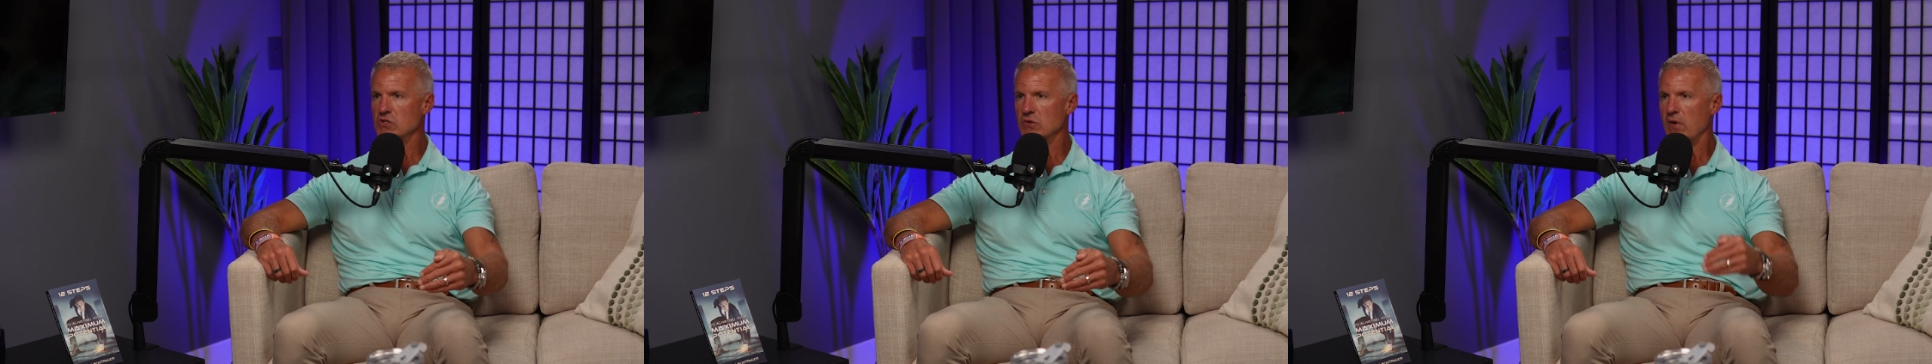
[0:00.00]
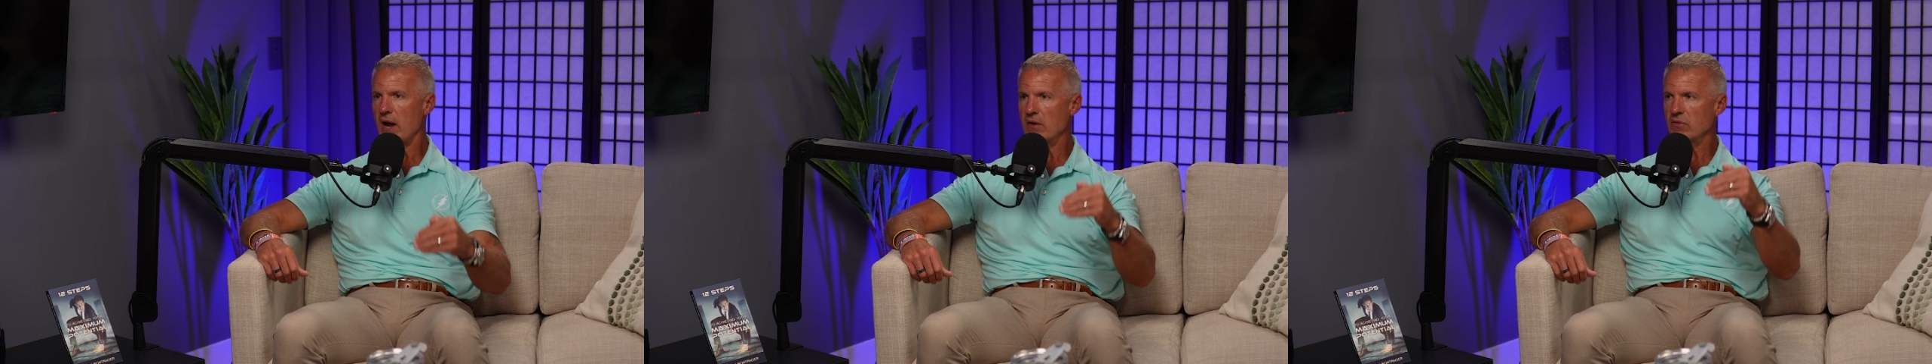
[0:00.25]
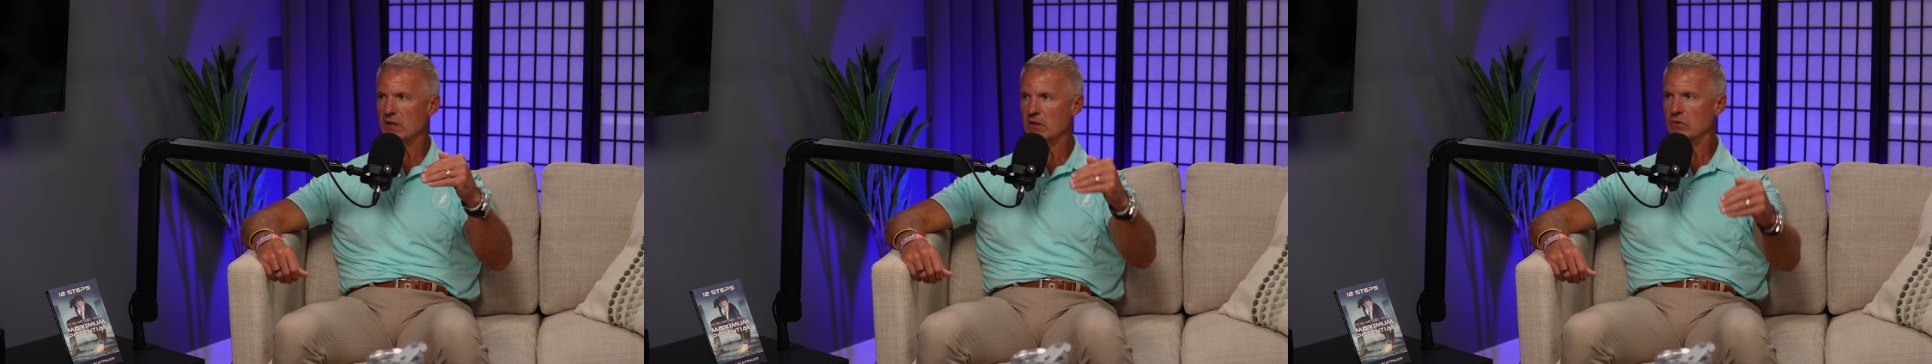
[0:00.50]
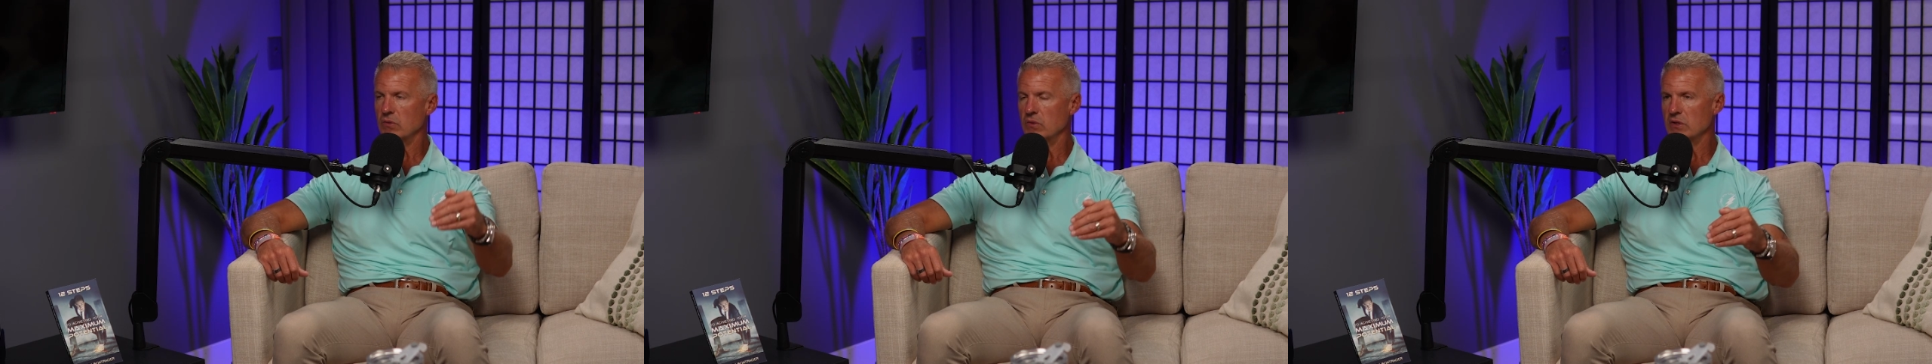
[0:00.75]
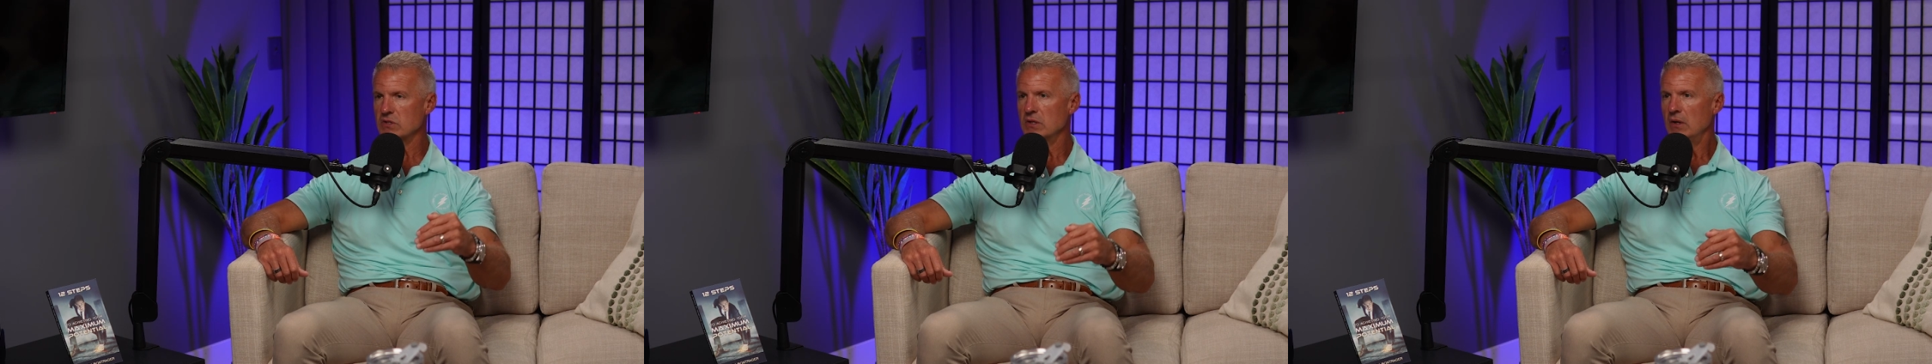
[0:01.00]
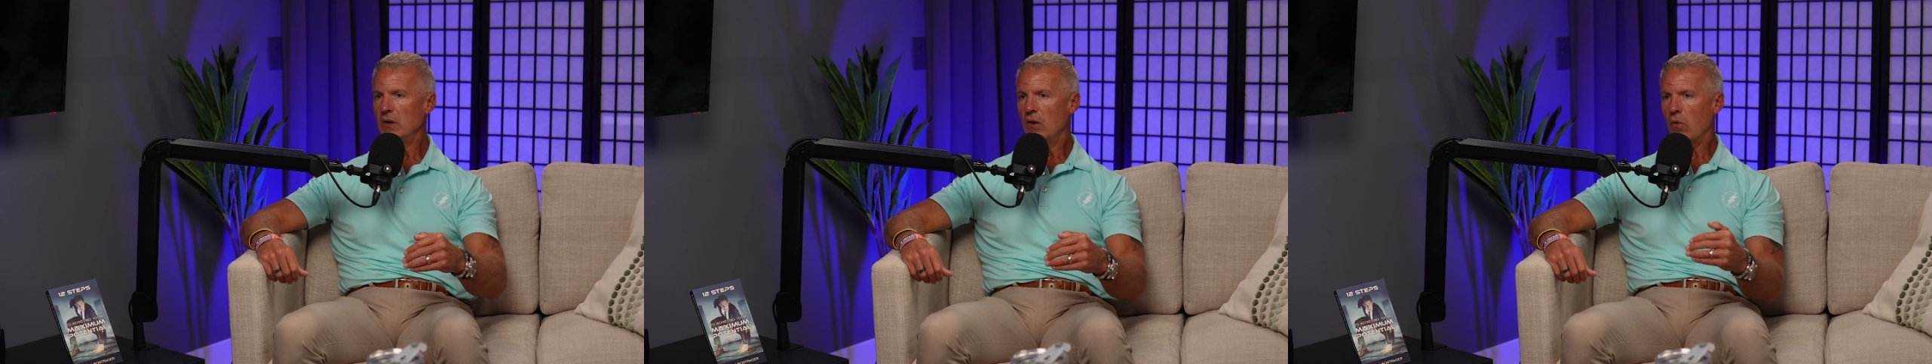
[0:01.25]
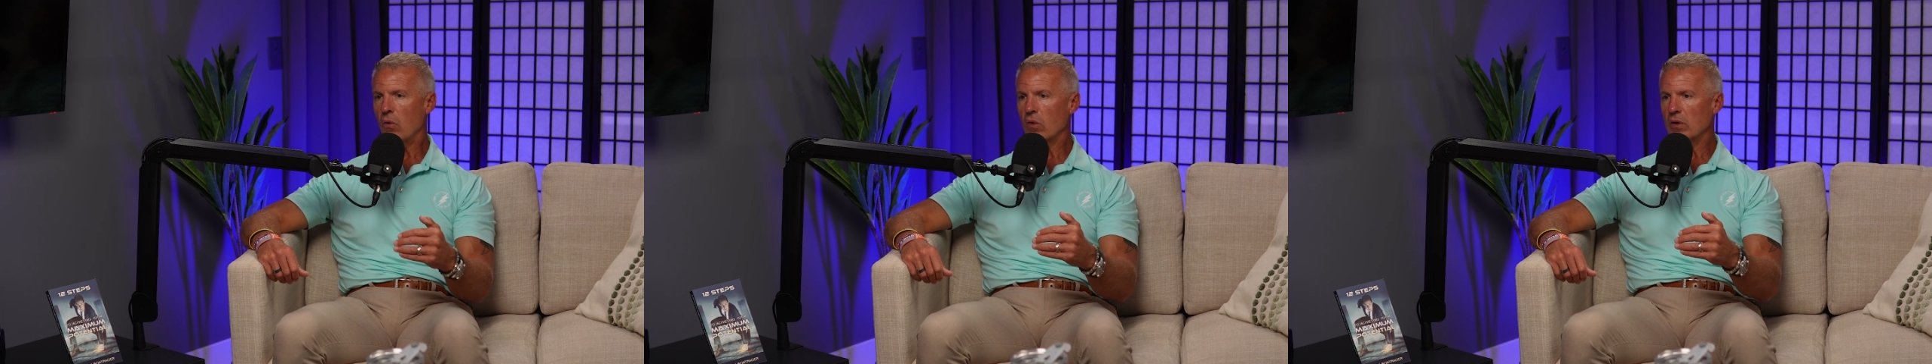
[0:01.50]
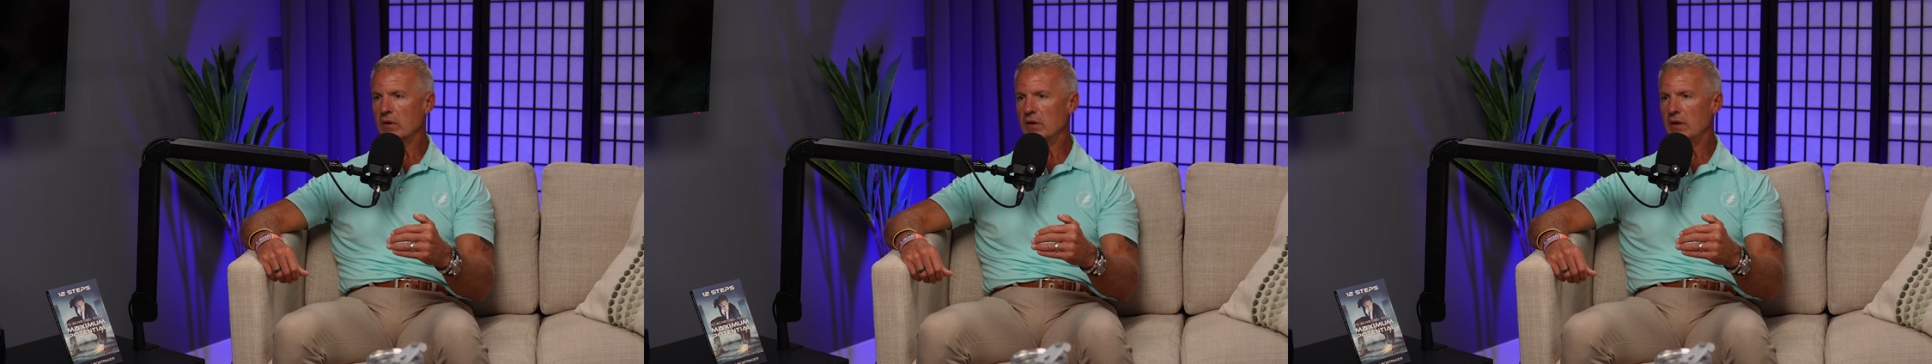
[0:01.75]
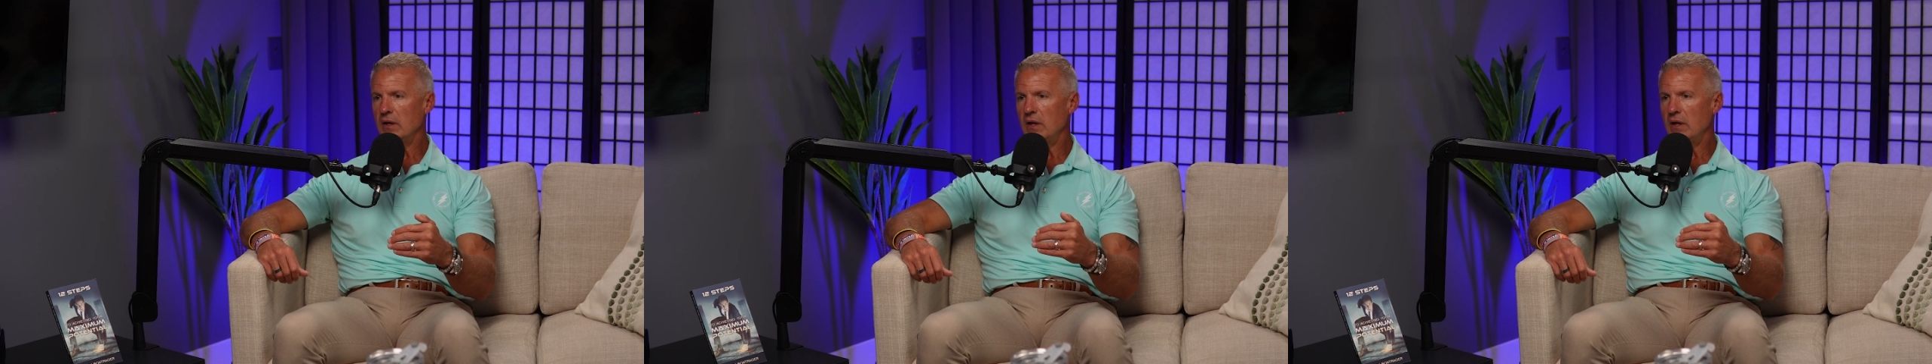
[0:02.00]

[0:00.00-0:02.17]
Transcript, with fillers: survive and get through this or